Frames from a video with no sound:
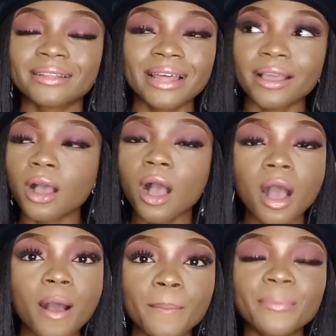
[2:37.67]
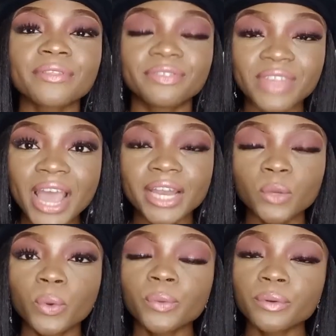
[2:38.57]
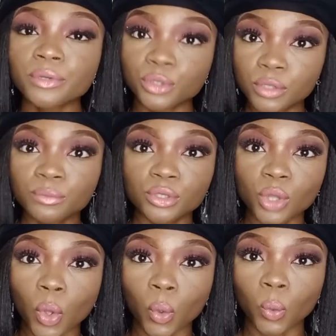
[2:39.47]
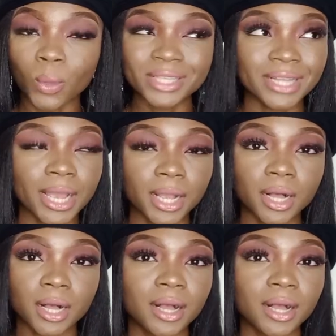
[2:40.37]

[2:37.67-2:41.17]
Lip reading: Like, but then when we resume school, it's like